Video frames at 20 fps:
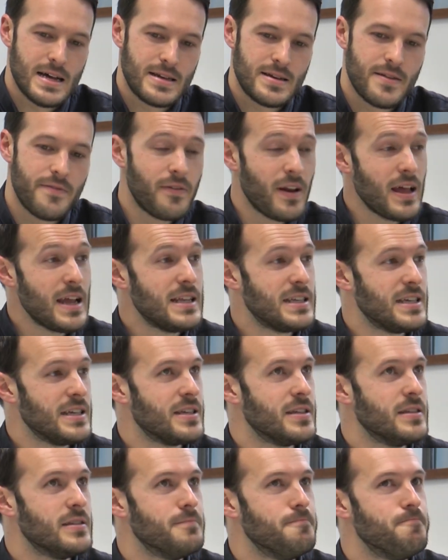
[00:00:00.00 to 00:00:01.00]
deflated
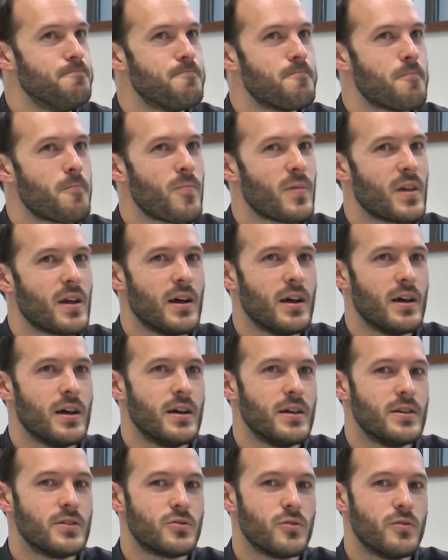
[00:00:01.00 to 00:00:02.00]
and
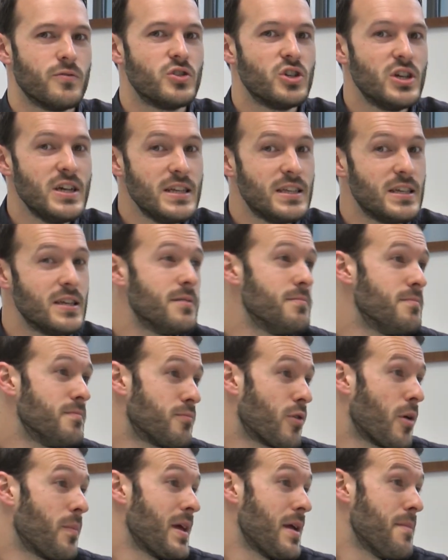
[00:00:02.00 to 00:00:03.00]
sort of cheated and
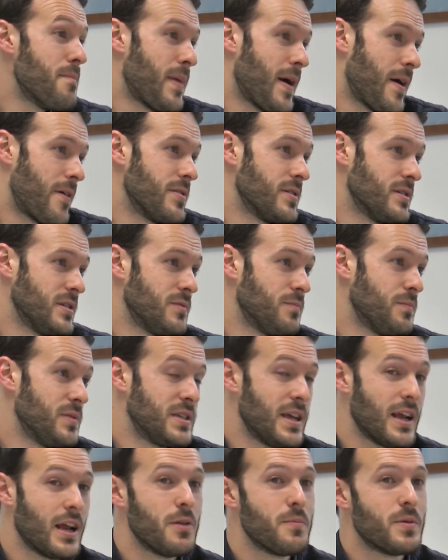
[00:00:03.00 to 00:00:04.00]
probably embarrassed,
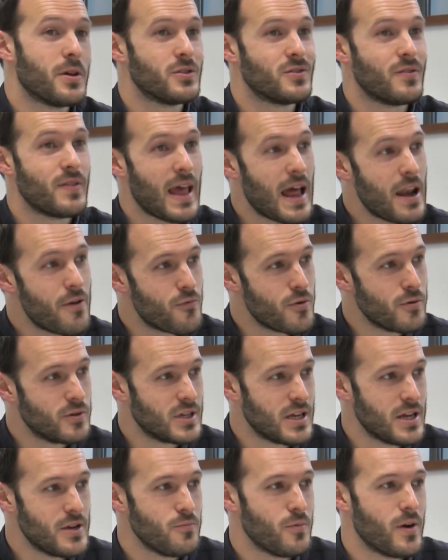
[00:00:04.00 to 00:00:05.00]
particularly because of the end
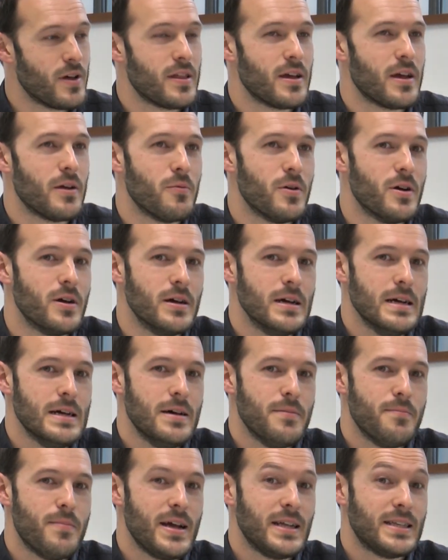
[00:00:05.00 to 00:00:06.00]
routine where they were
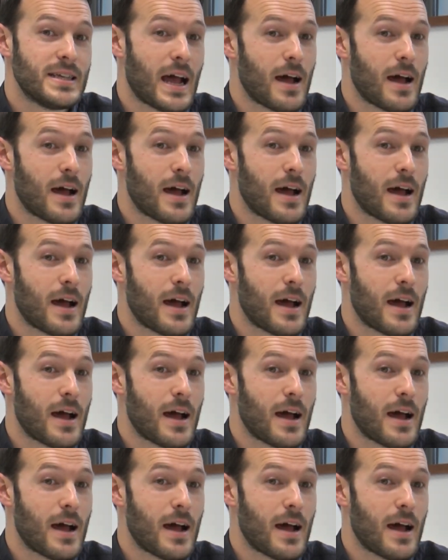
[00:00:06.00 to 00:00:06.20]
made to